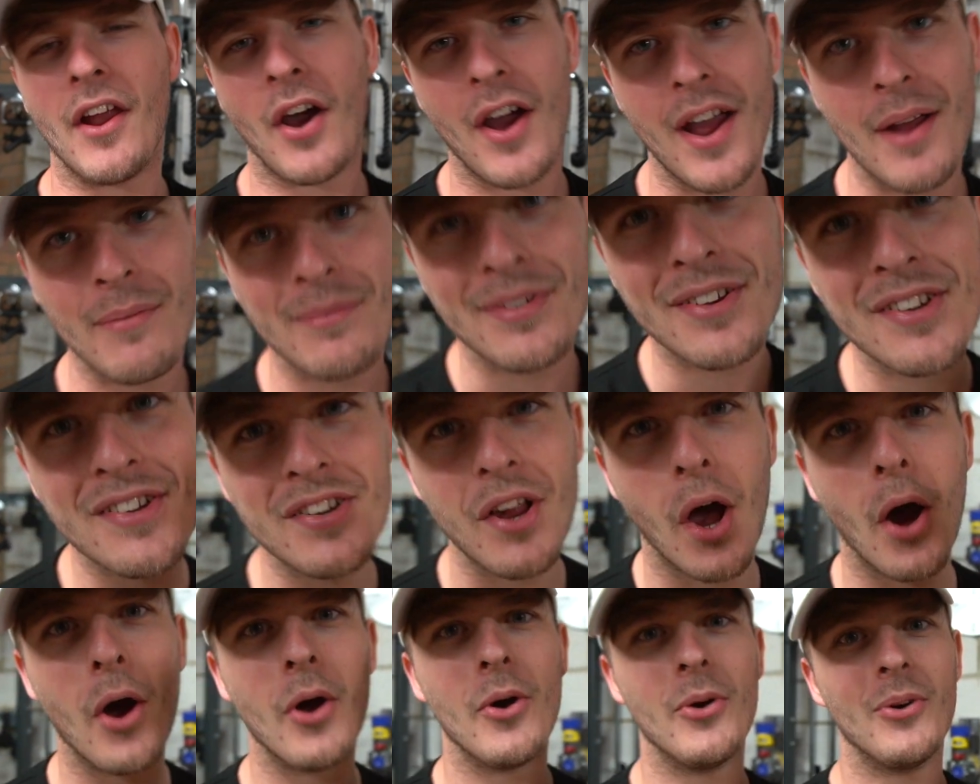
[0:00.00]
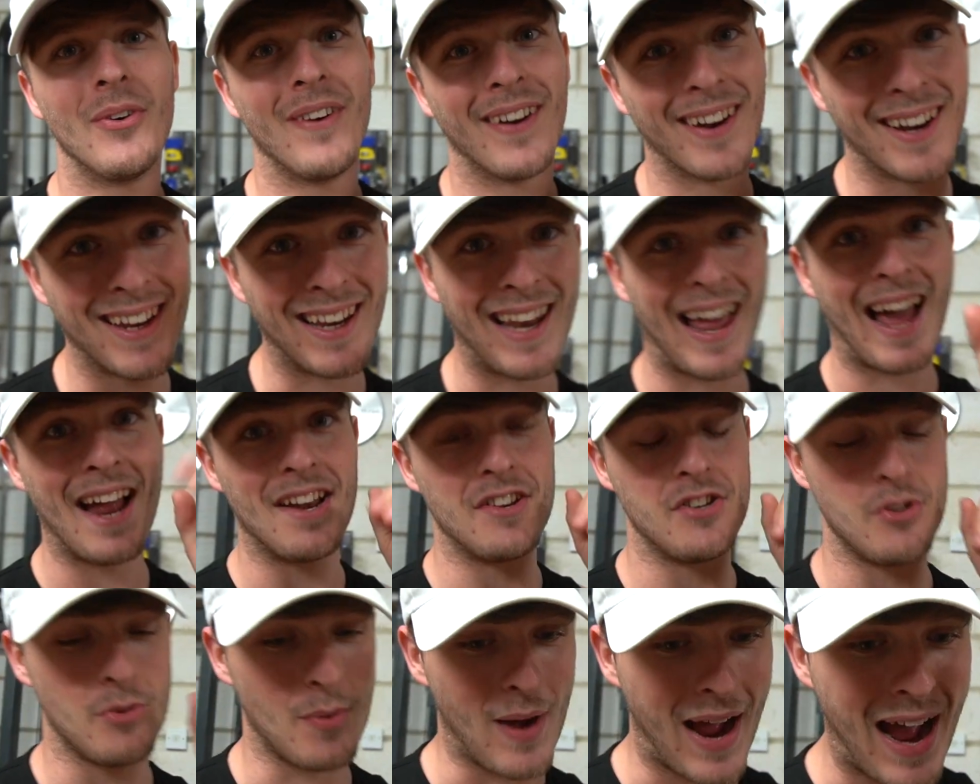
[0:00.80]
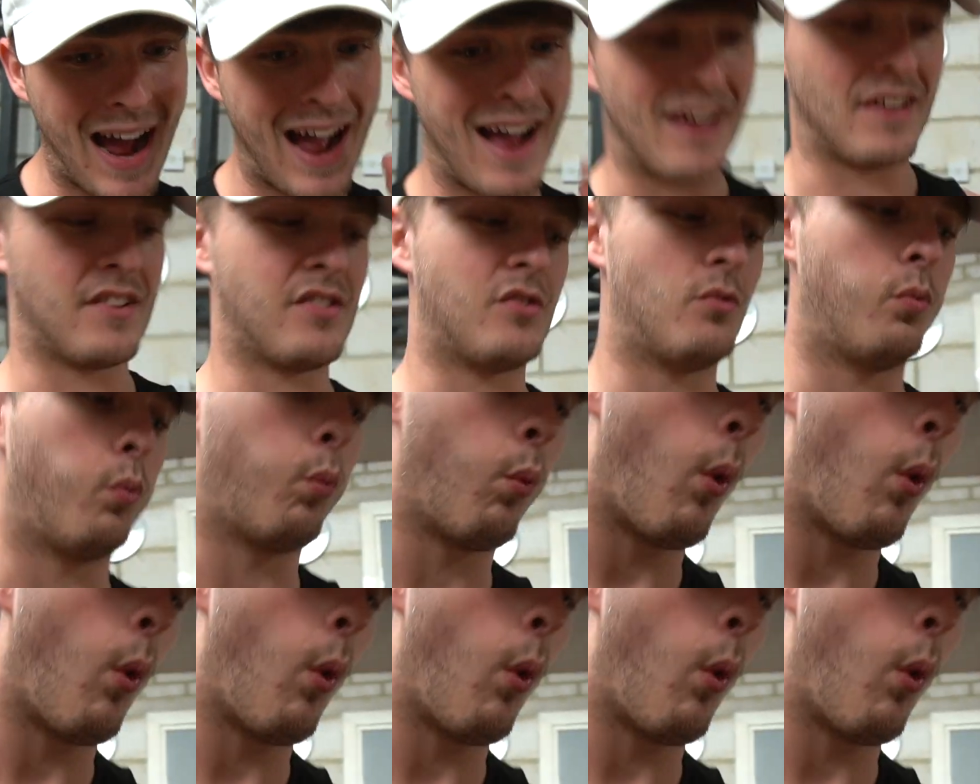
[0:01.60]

I am so glad you asked.